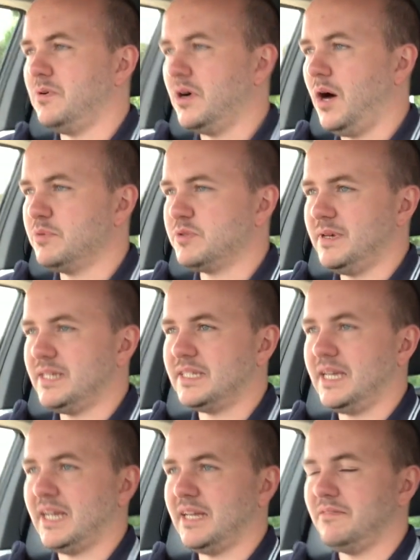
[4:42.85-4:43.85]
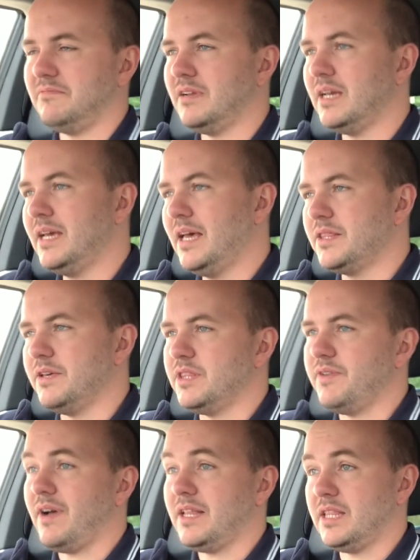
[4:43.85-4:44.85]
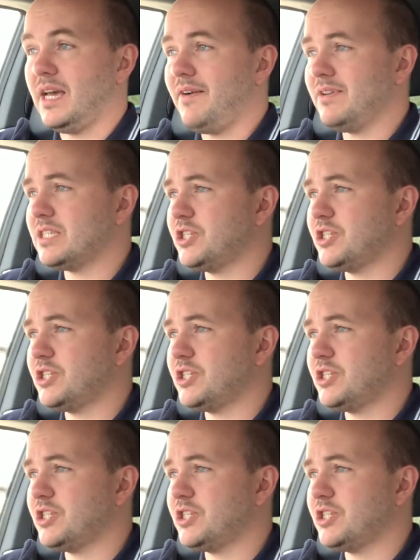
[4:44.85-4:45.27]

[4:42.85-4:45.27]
optimistic, and they have had